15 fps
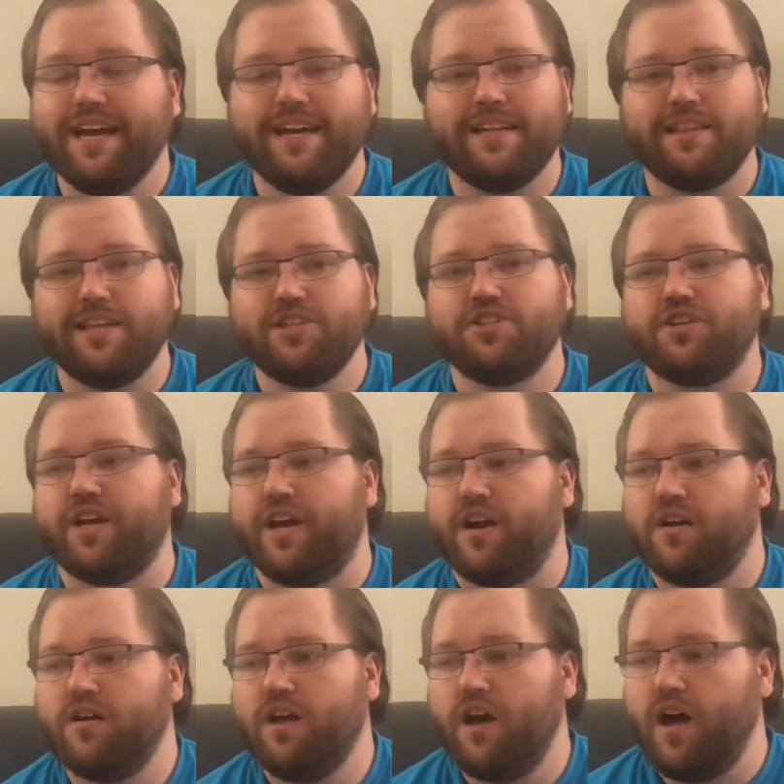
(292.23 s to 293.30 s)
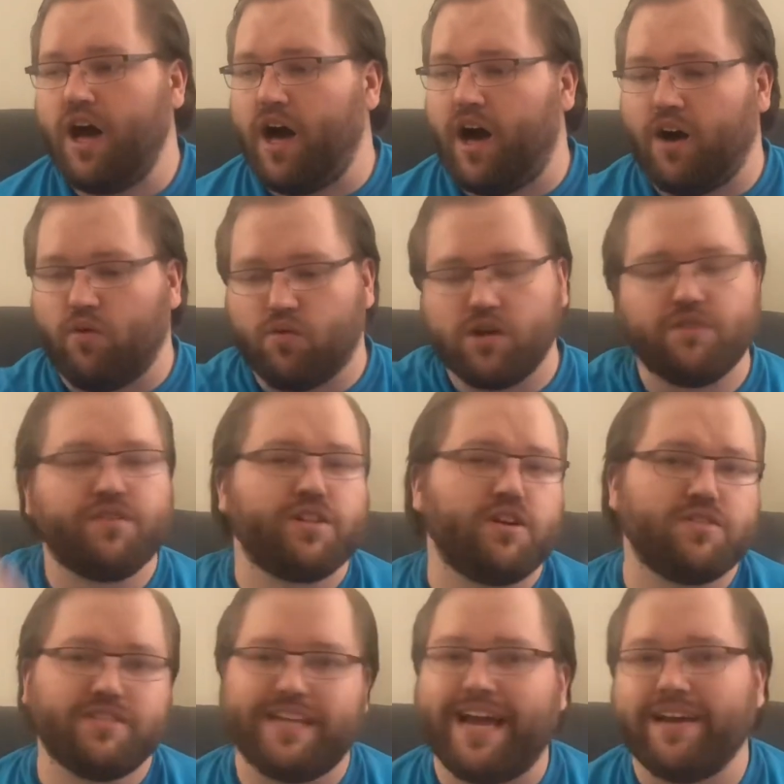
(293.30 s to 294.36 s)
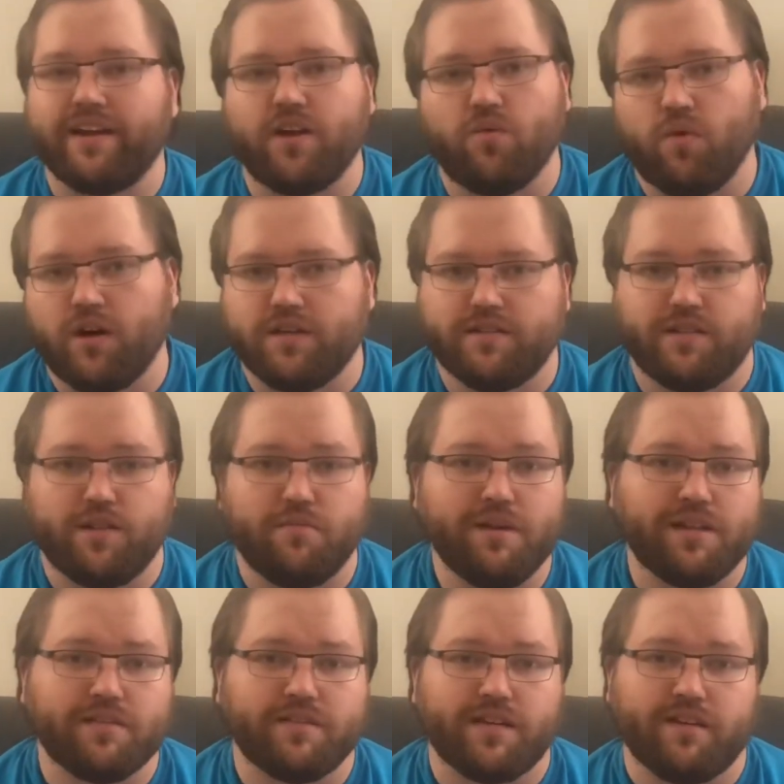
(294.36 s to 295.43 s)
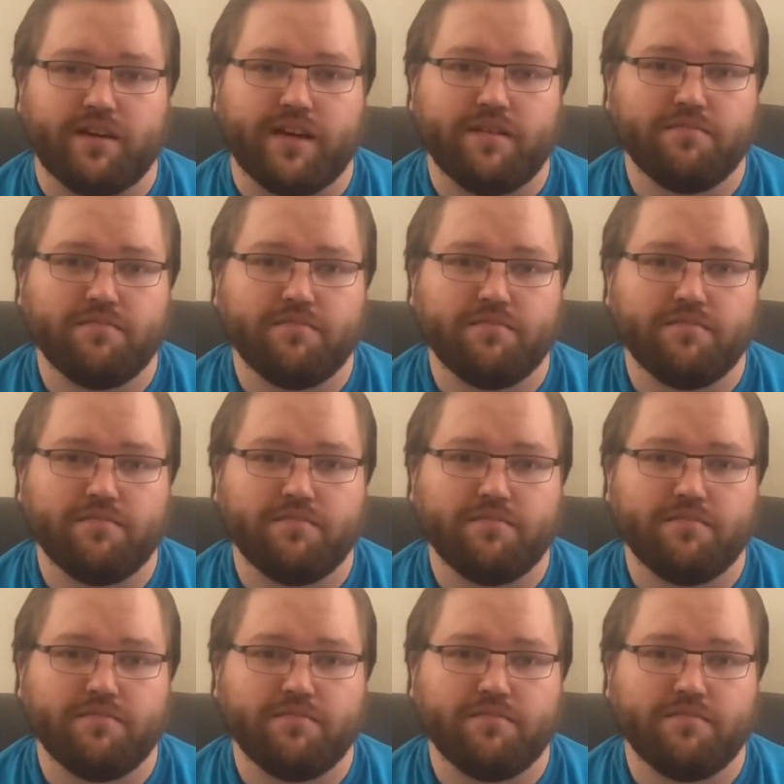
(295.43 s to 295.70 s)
legionnaire, uh, wherever their standing was in the military.